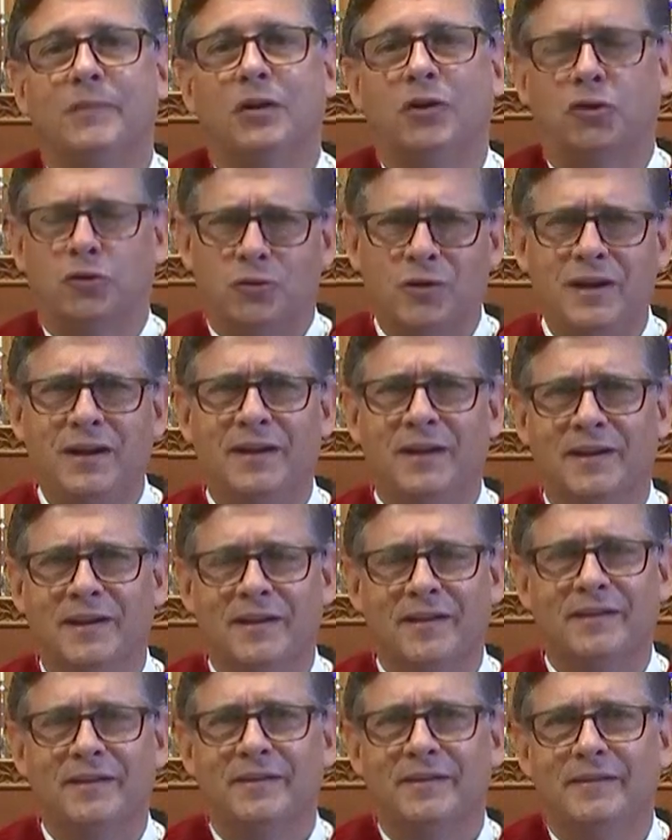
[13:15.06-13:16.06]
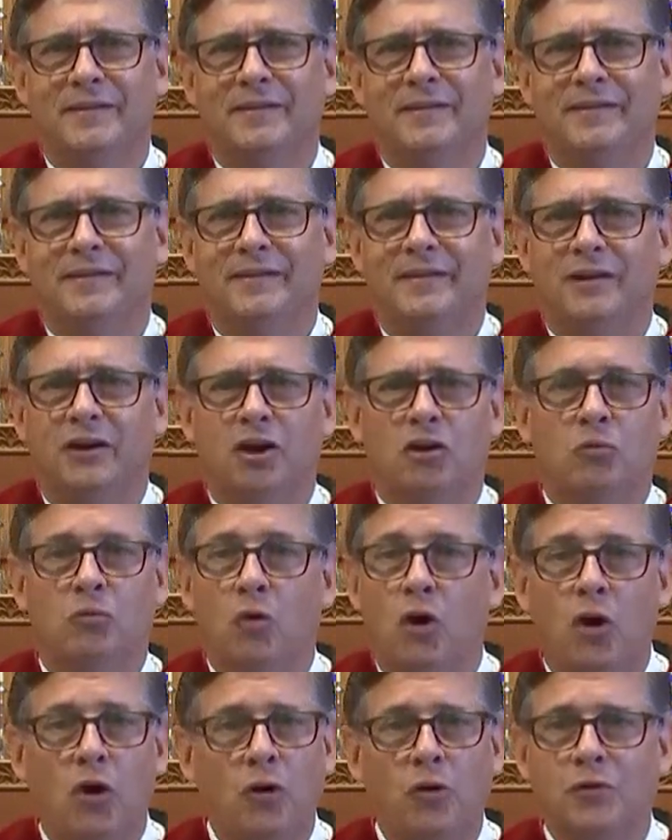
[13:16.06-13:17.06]
Greed
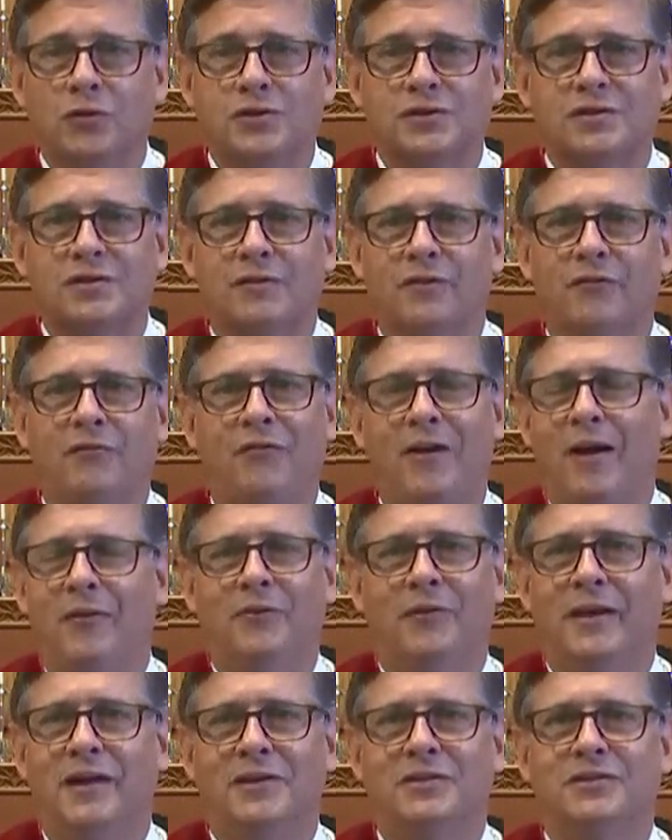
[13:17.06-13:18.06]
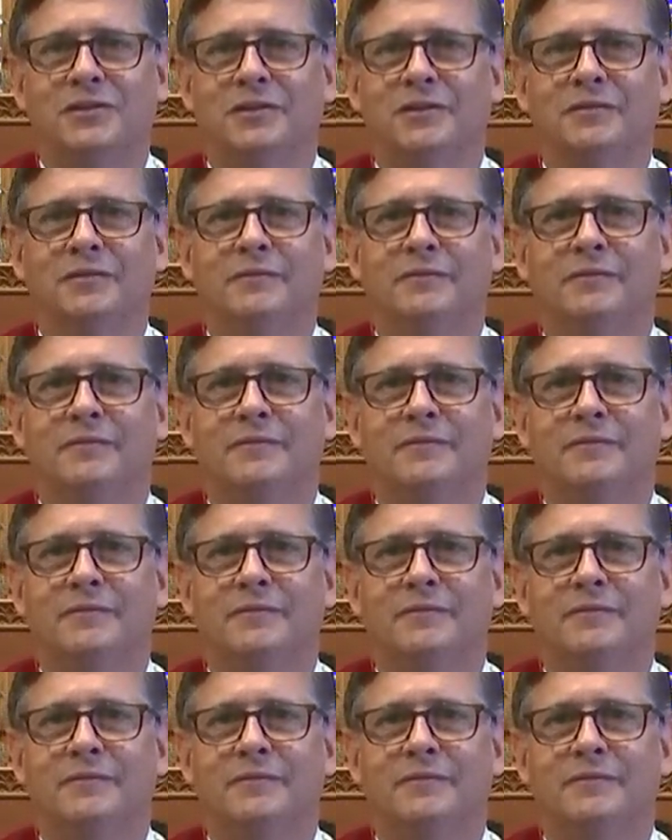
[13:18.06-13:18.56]
erodes the foundation.